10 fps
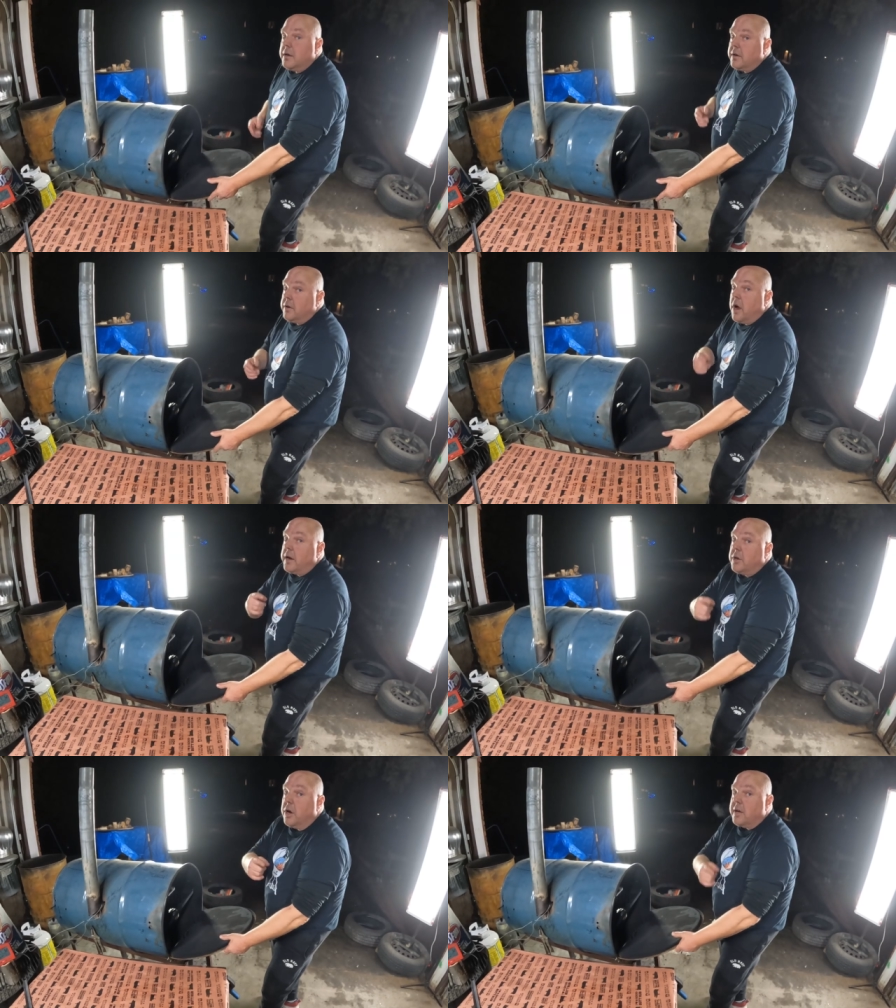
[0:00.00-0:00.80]
you're
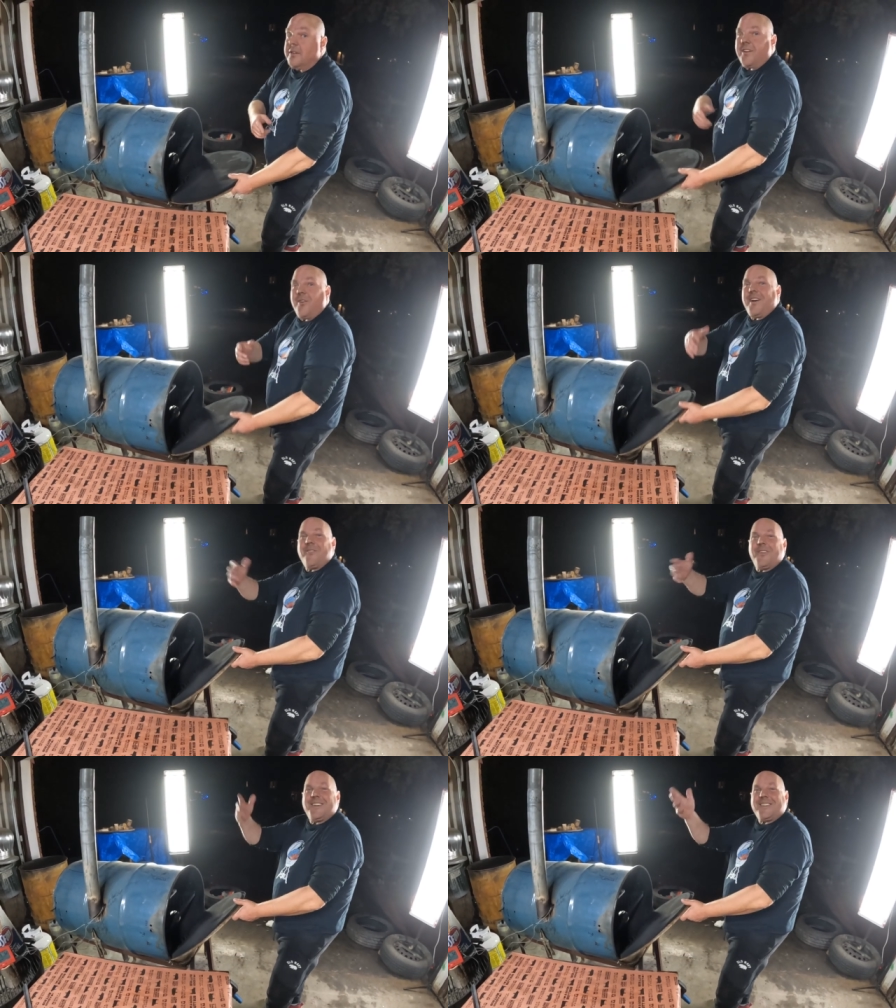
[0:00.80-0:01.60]
not cooking. See, I want
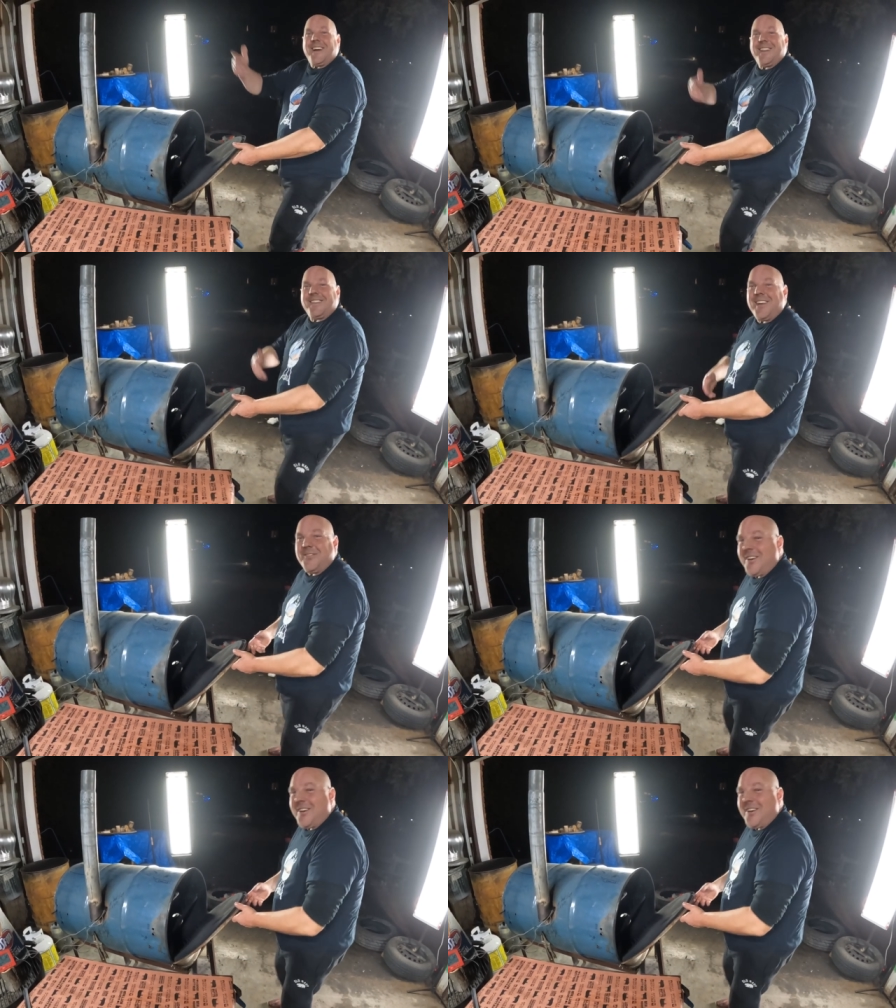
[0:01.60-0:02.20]
everybody to say it at the same